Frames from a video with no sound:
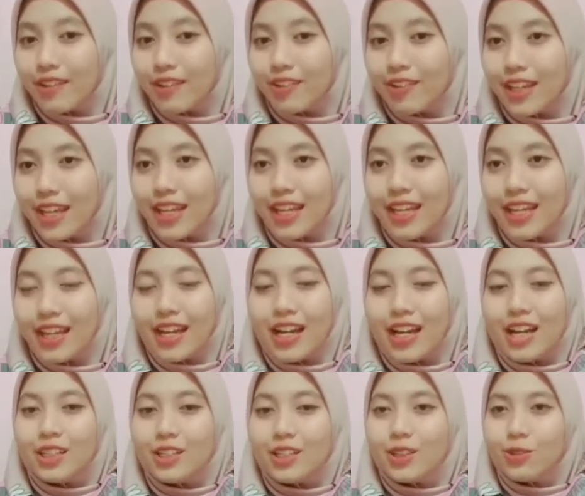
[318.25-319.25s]
Okay,
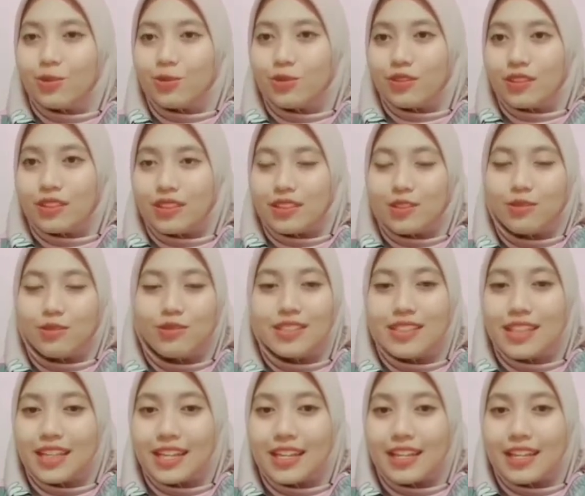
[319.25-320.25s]
to
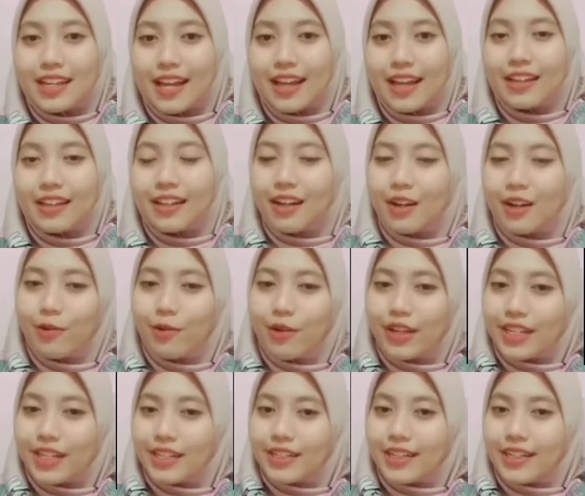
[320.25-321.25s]
see that
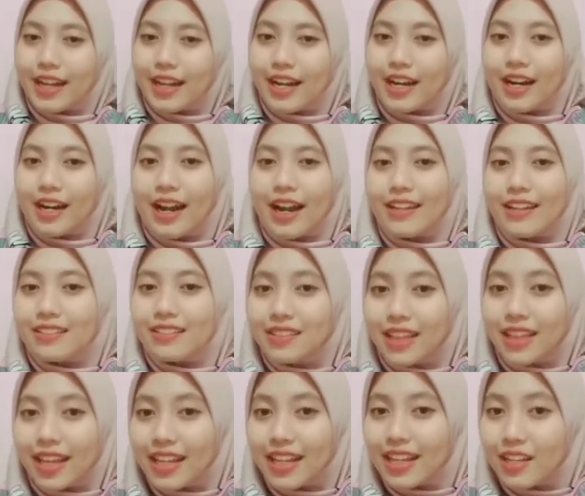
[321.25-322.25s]
whether they are
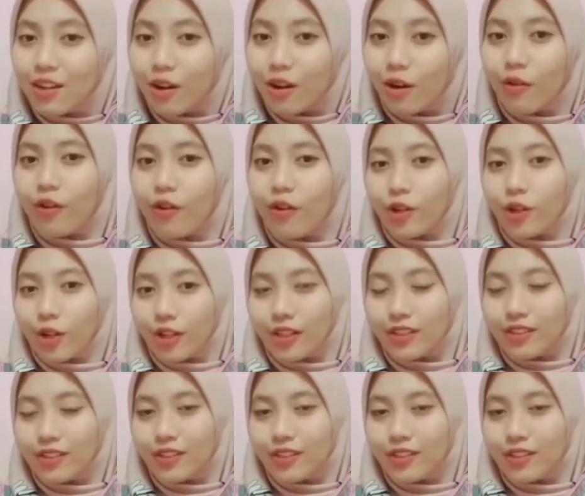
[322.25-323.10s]
understand it or not.